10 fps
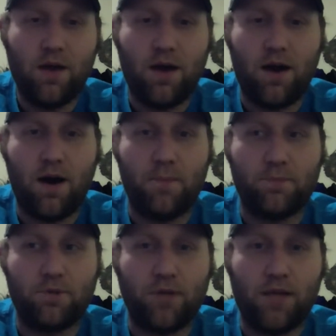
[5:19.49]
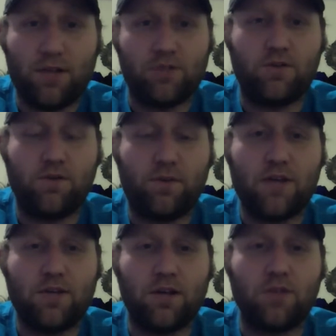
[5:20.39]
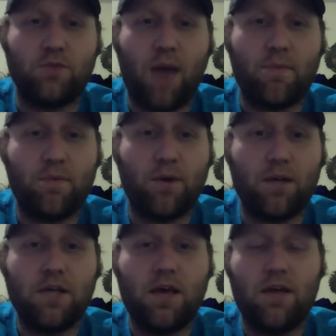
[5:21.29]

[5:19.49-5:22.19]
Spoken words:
So they lost the certification, because what happened was